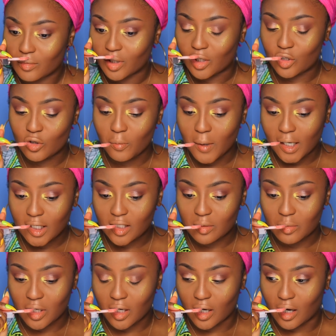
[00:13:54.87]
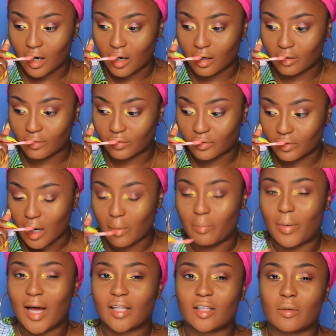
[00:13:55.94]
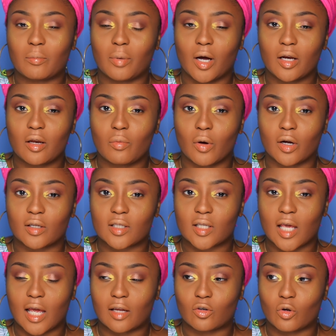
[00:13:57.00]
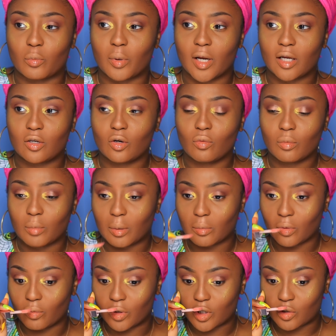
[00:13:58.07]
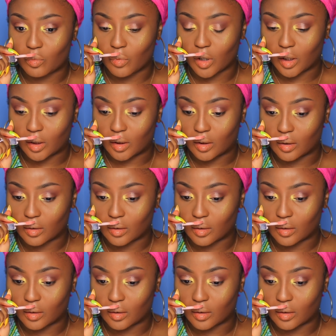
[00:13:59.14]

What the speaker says: This reminds me of a Bath and Body Works candle, but I don't remember which one.